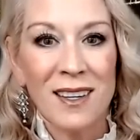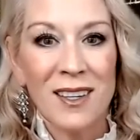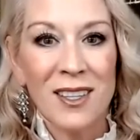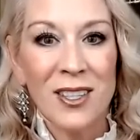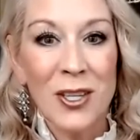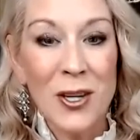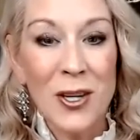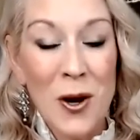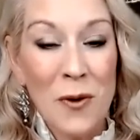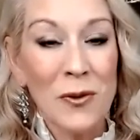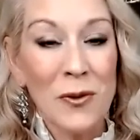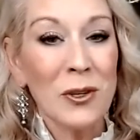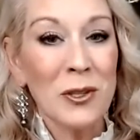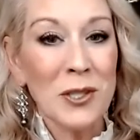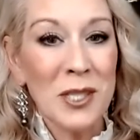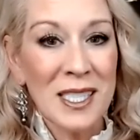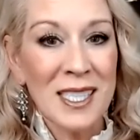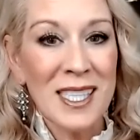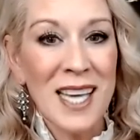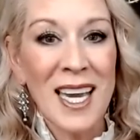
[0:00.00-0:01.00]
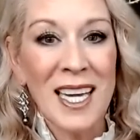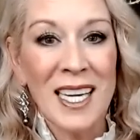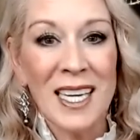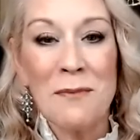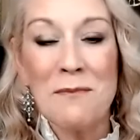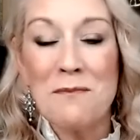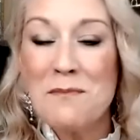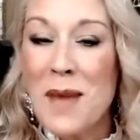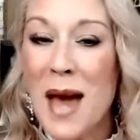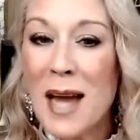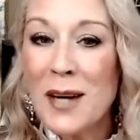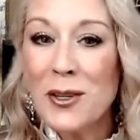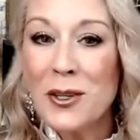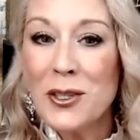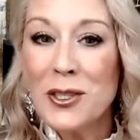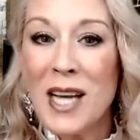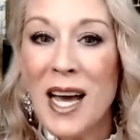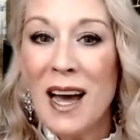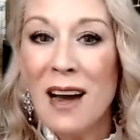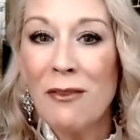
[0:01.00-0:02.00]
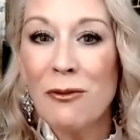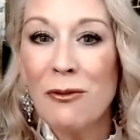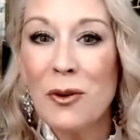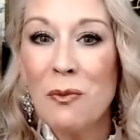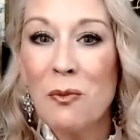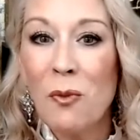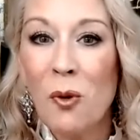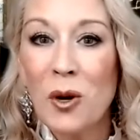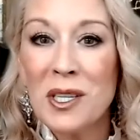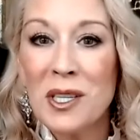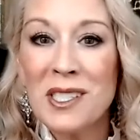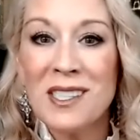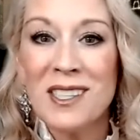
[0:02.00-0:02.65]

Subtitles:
There's a saying, better to have remorse